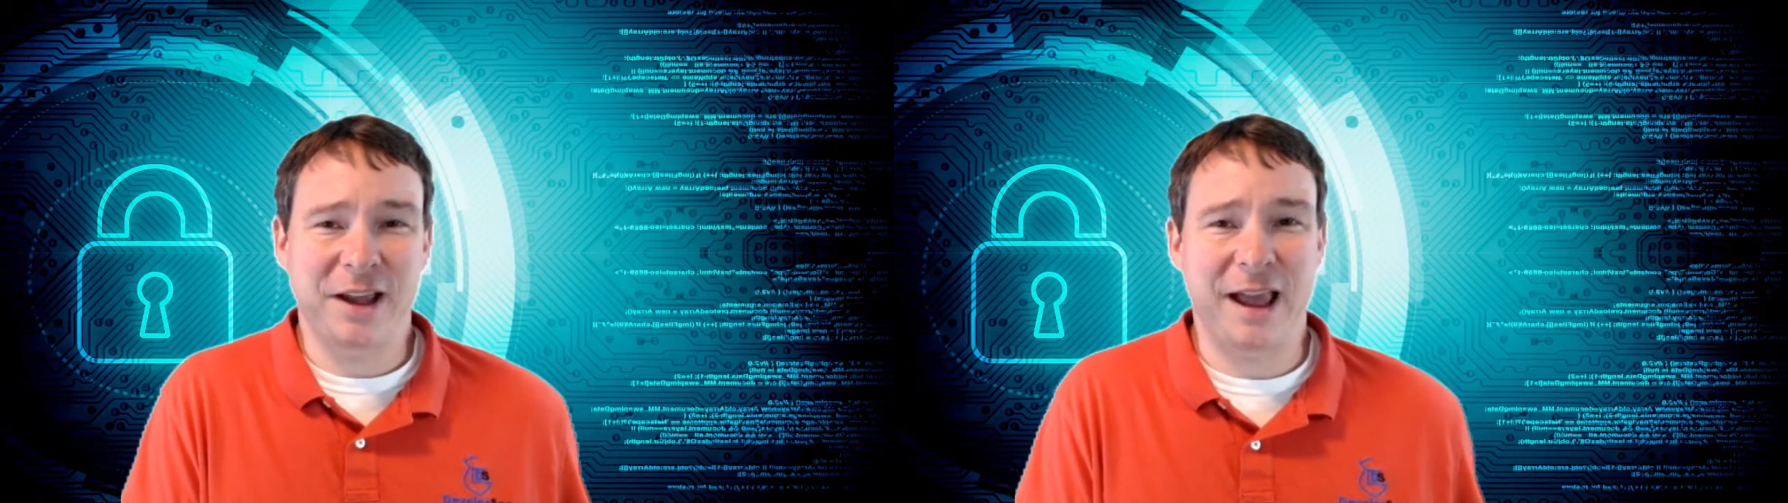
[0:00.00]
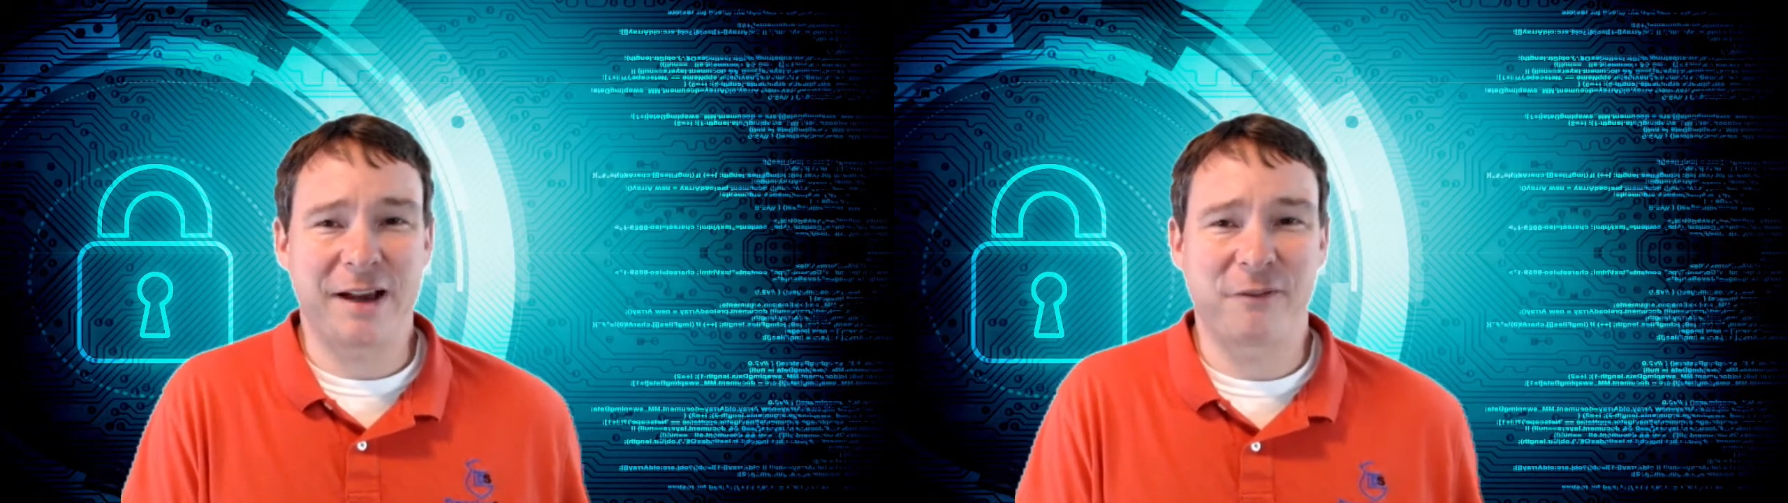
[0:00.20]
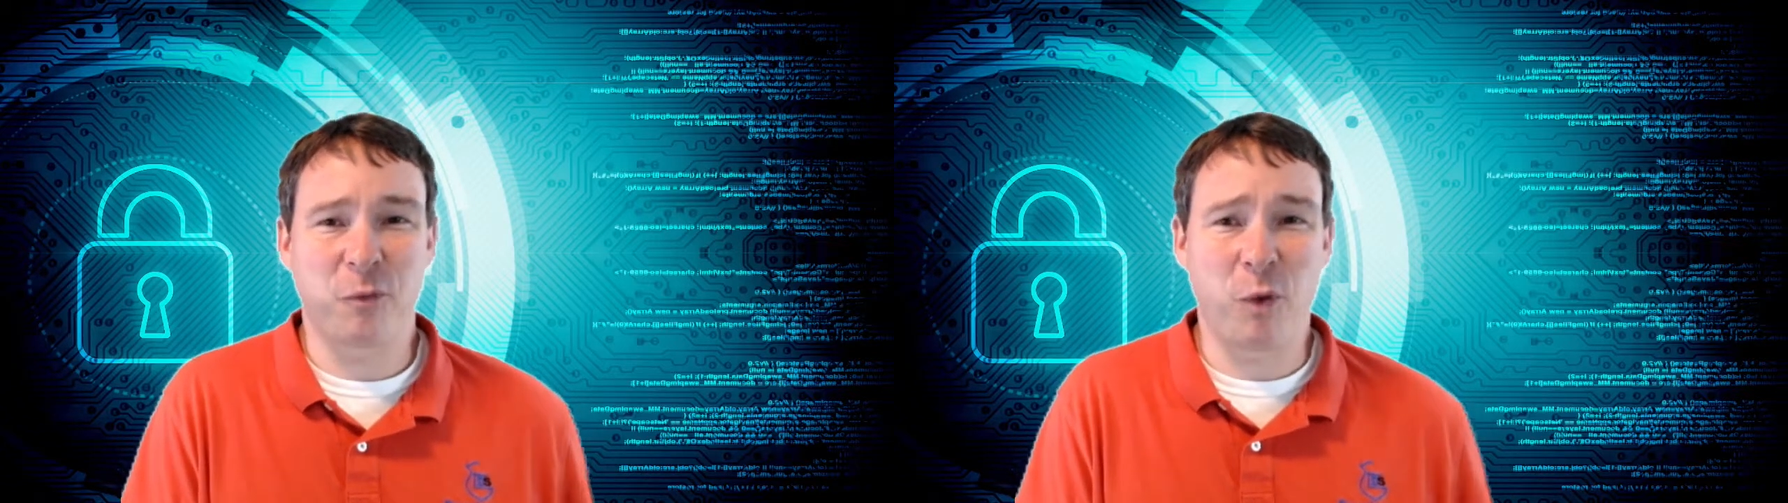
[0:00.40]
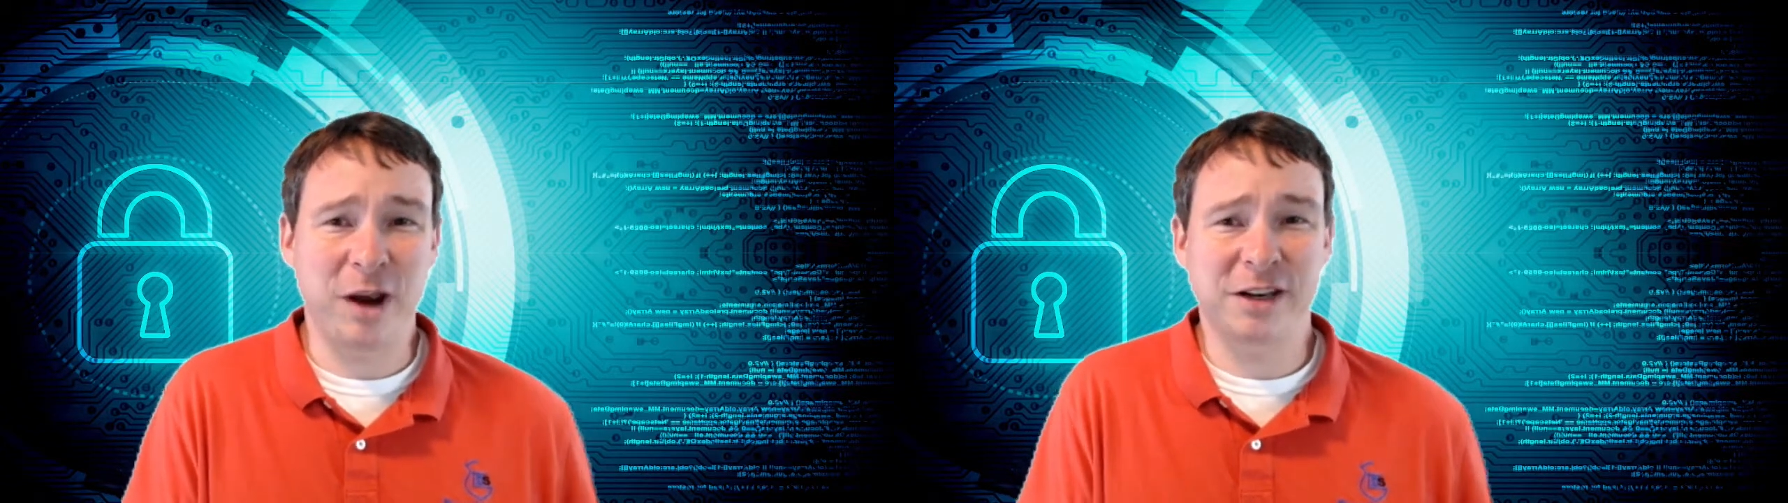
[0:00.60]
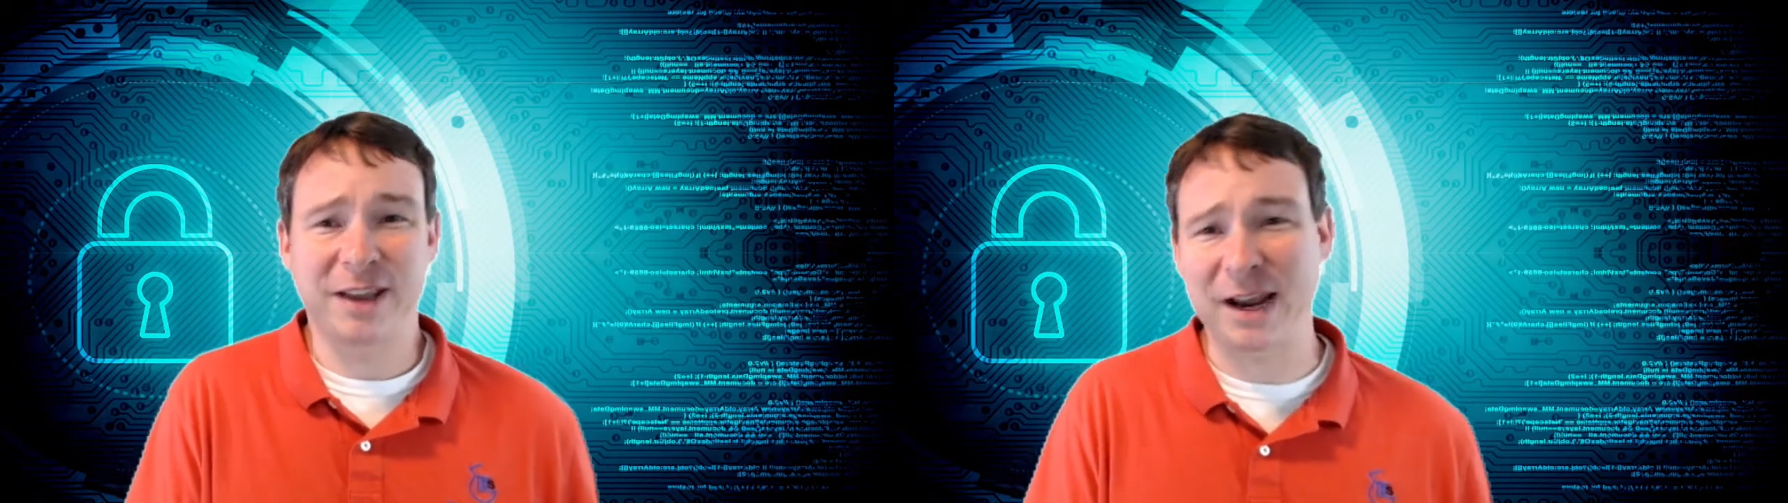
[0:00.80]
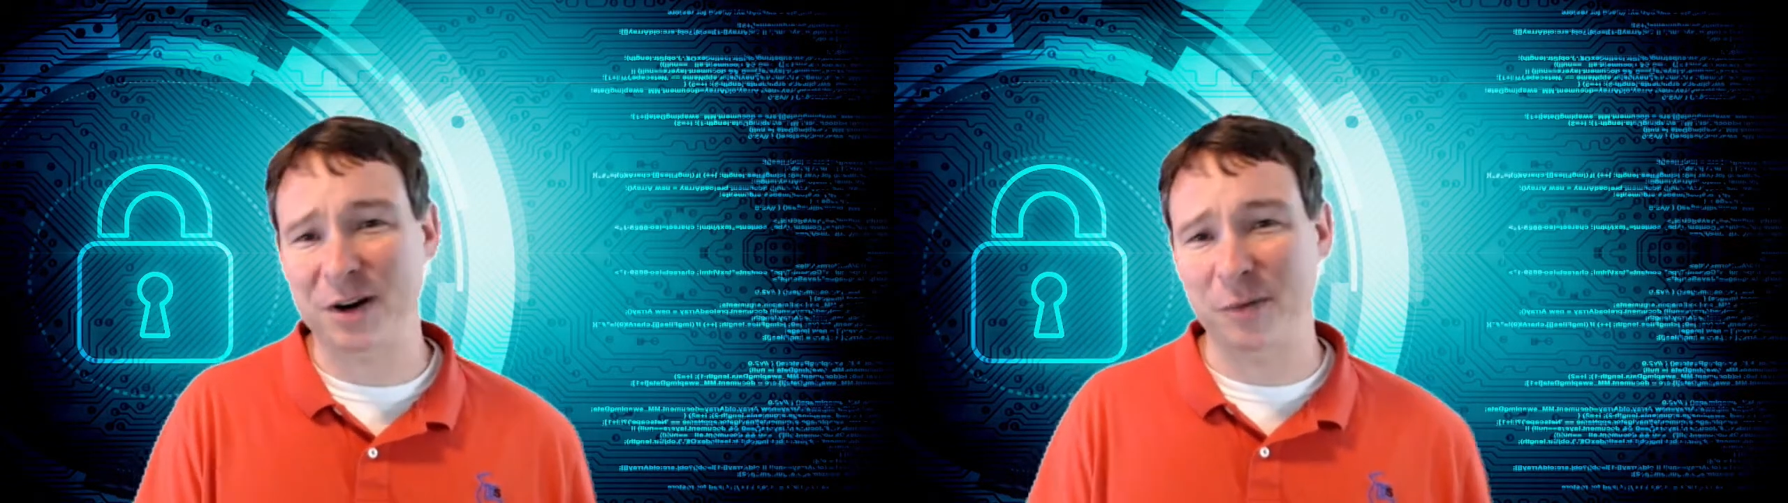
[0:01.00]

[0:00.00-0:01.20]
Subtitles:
have 1 letter,